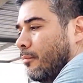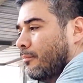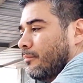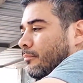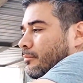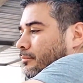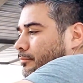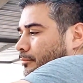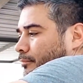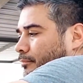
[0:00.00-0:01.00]
Oh,
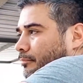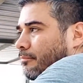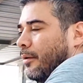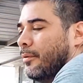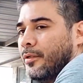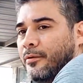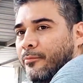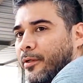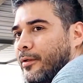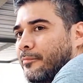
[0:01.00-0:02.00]
maybe it
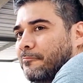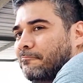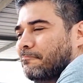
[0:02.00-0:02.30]
didn't read it.